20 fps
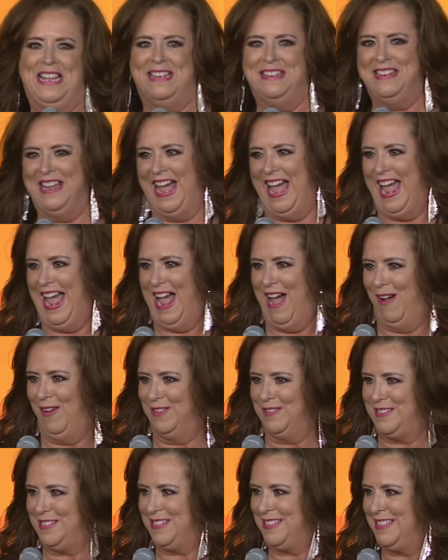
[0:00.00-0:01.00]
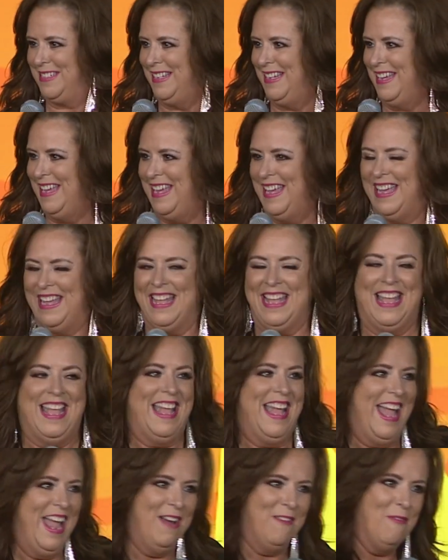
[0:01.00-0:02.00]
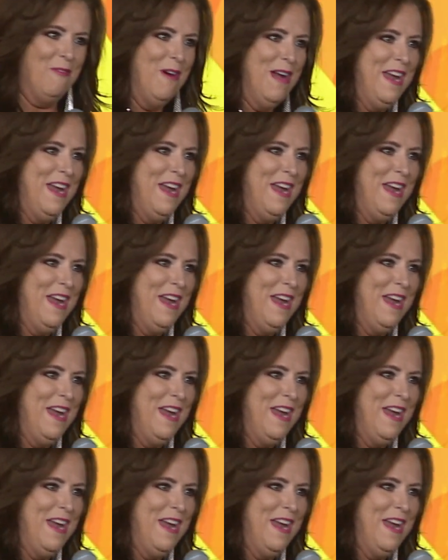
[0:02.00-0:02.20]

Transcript: in the house. And